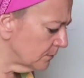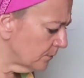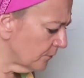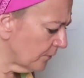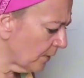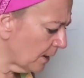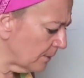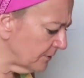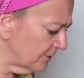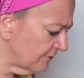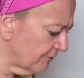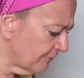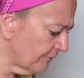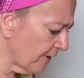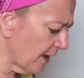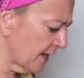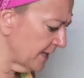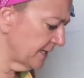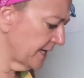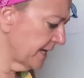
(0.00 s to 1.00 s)
probably
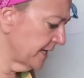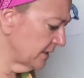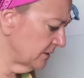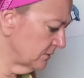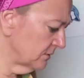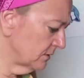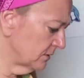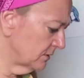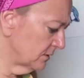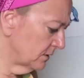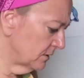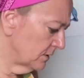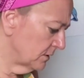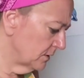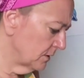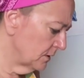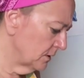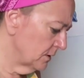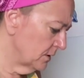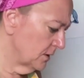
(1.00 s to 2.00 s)
Friday,
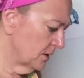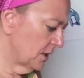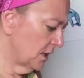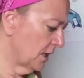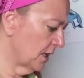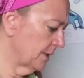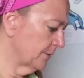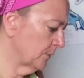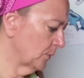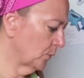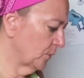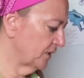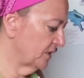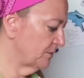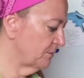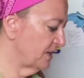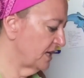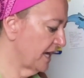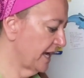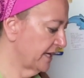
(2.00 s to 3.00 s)
I'm going to
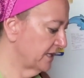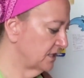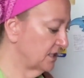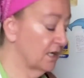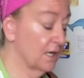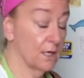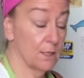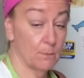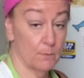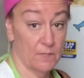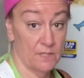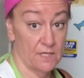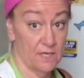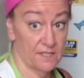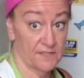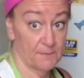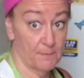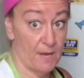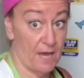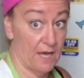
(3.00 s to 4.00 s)
be canning up my
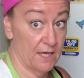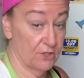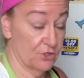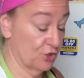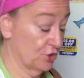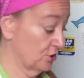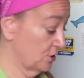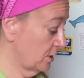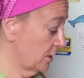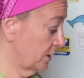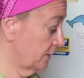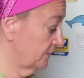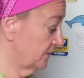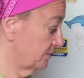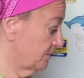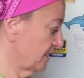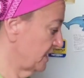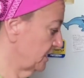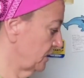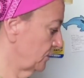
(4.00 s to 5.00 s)
next batch of
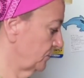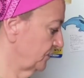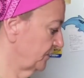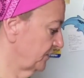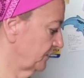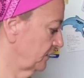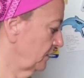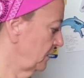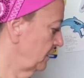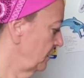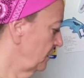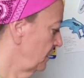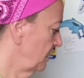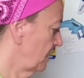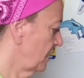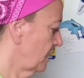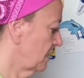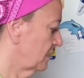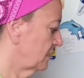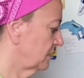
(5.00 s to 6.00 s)
tomatoes.
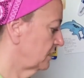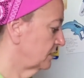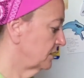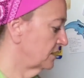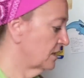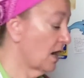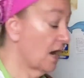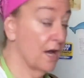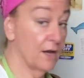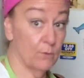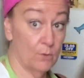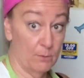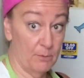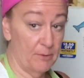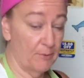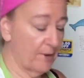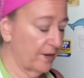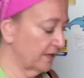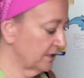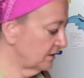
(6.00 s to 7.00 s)
And I will be
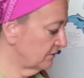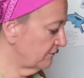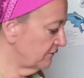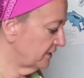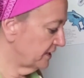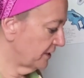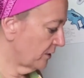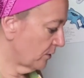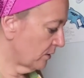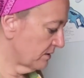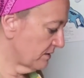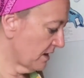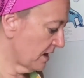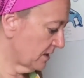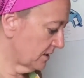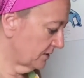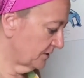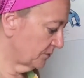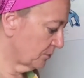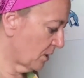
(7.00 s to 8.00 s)
making a video on that
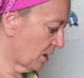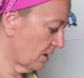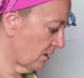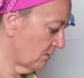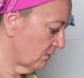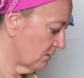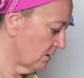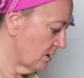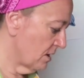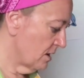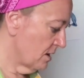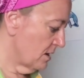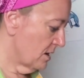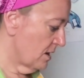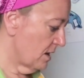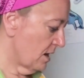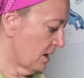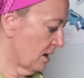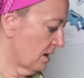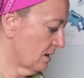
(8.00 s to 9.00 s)
as well.
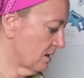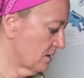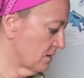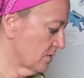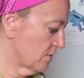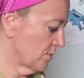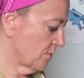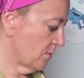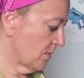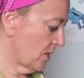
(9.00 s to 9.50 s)
I